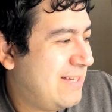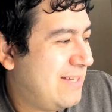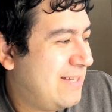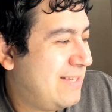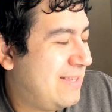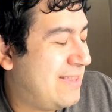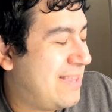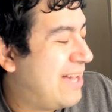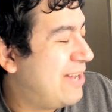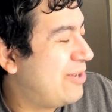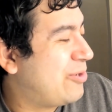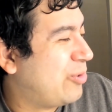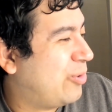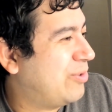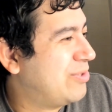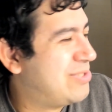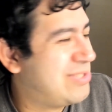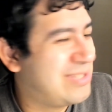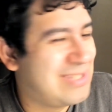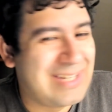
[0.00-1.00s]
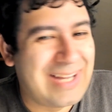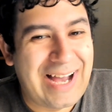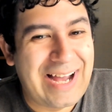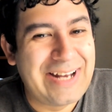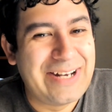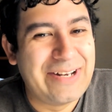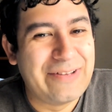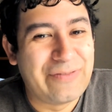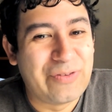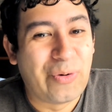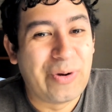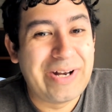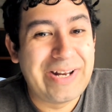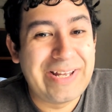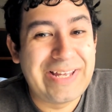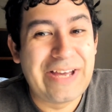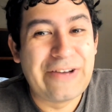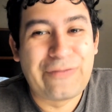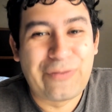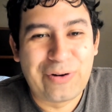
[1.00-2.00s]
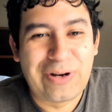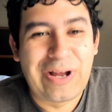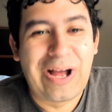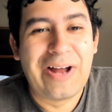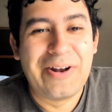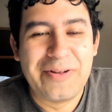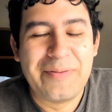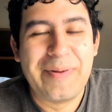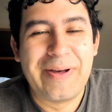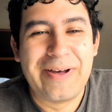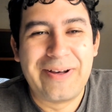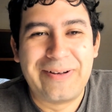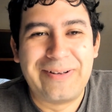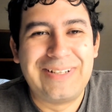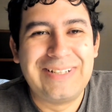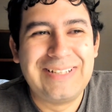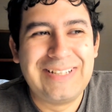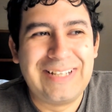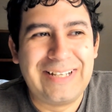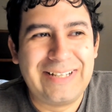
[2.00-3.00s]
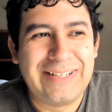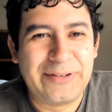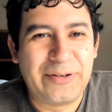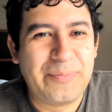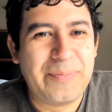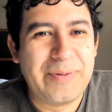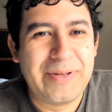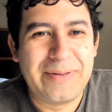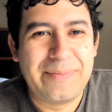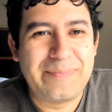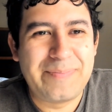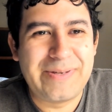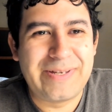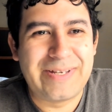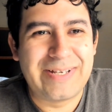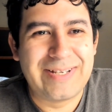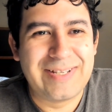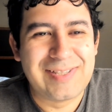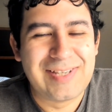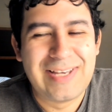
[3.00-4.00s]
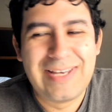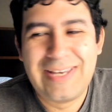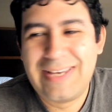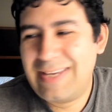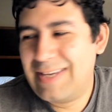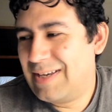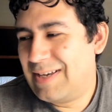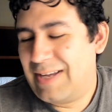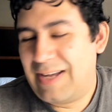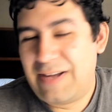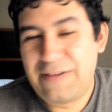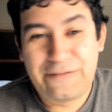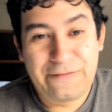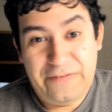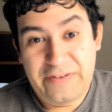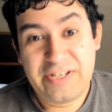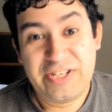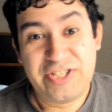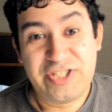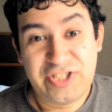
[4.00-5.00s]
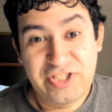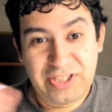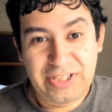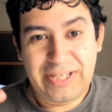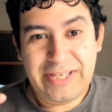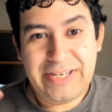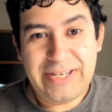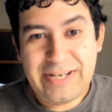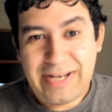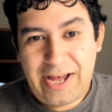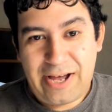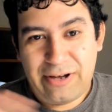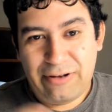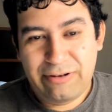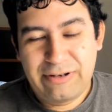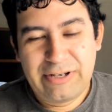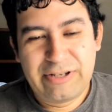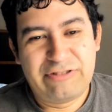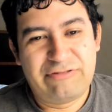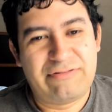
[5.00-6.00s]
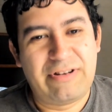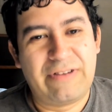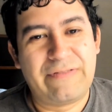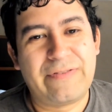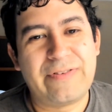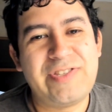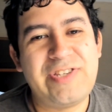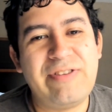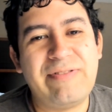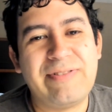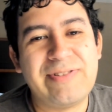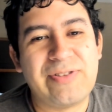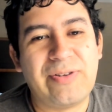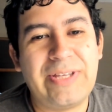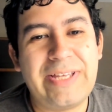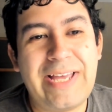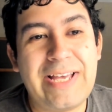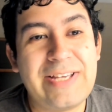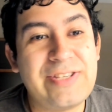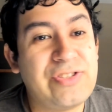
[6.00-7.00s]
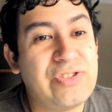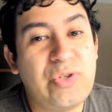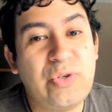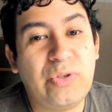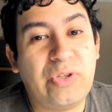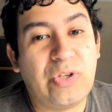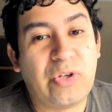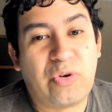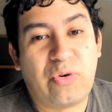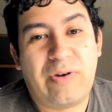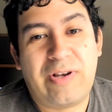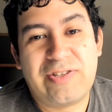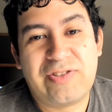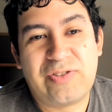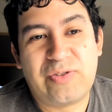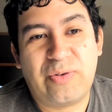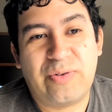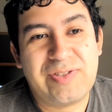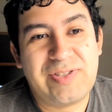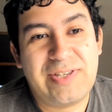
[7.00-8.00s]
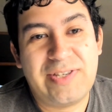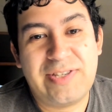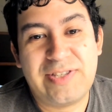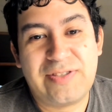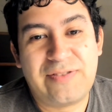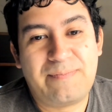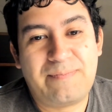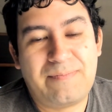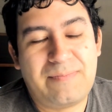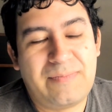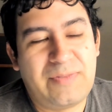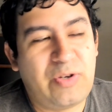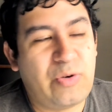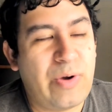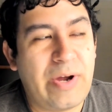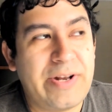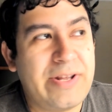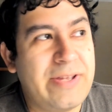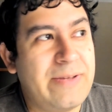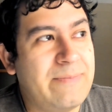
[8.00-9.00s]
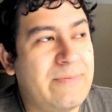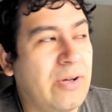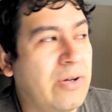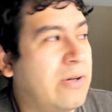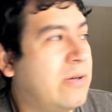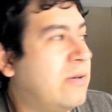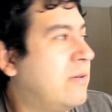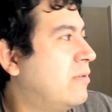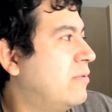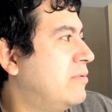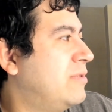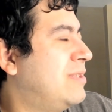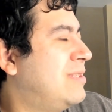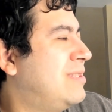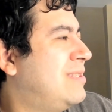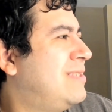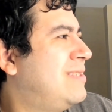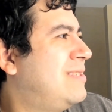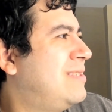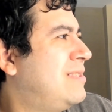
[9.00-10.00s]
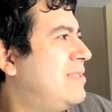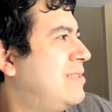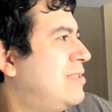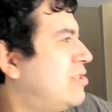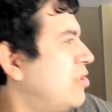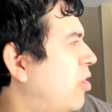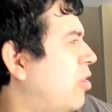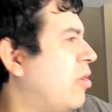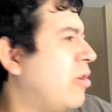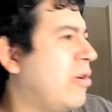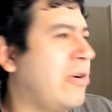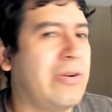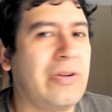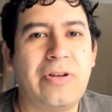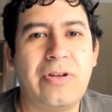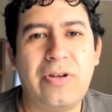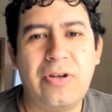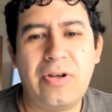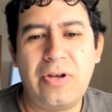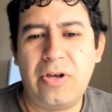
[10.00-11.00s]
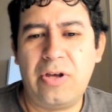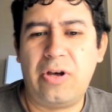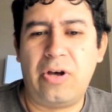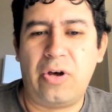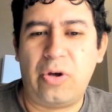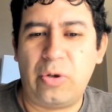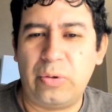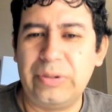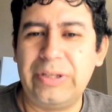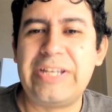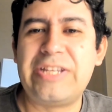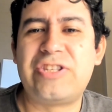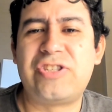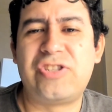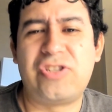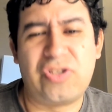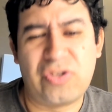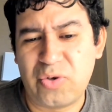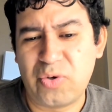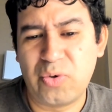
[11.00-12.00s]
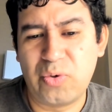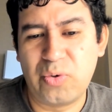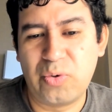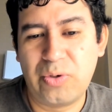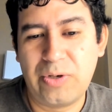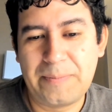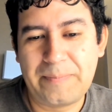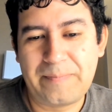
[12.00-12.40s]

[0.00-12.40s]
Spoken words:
That goal's kind of going to get forgotten about a little bit, because officially now, Trevor Zegras only has 2 lacrosse goals to his credit. Oh, darn. Only 2?